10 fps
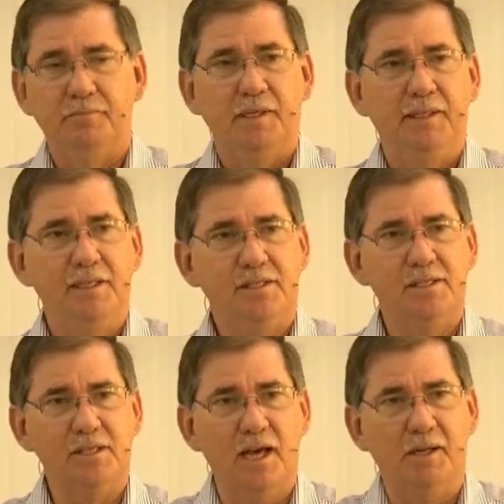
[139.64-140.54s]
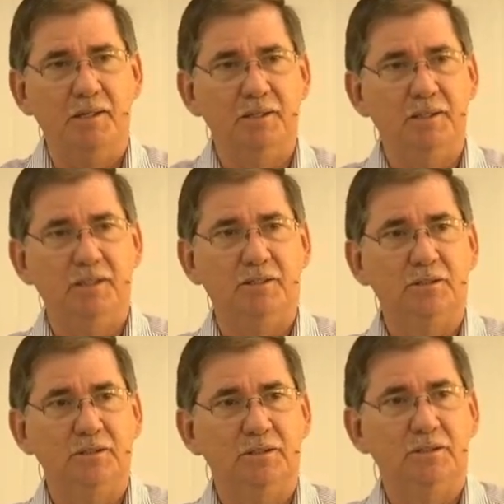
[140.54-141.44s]
and this is not a, a
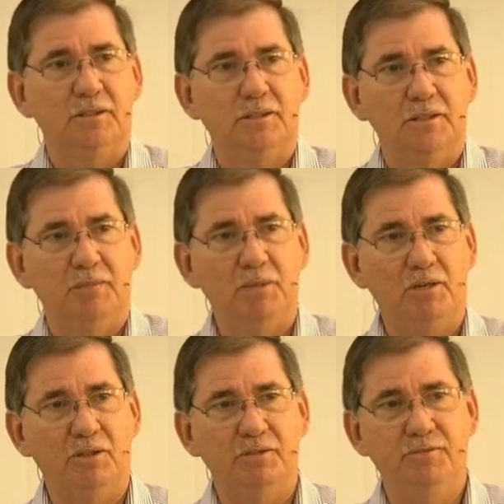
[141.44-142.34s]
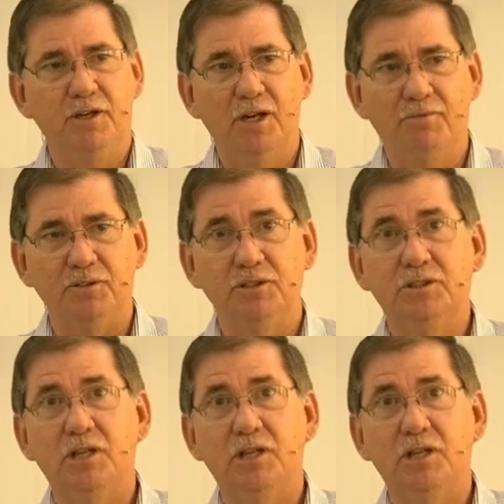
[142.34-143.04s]
I'm not going to veer off and